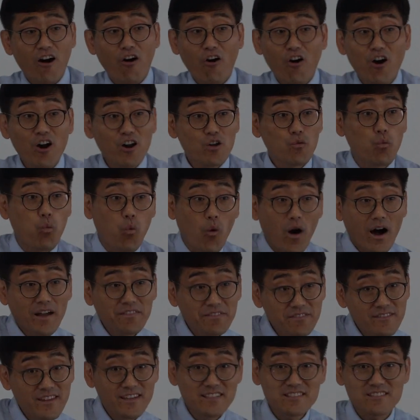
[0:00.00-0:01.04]
our
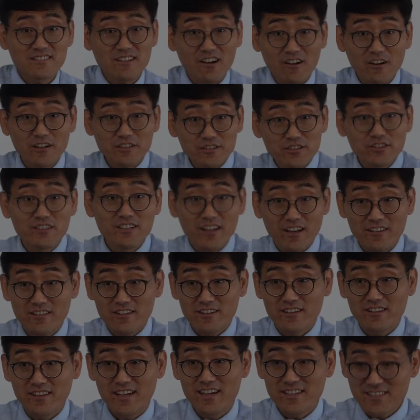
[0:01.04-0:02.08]
oneness, our
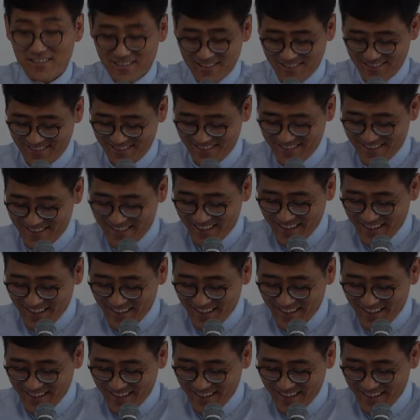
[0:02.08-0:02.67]
togetherness,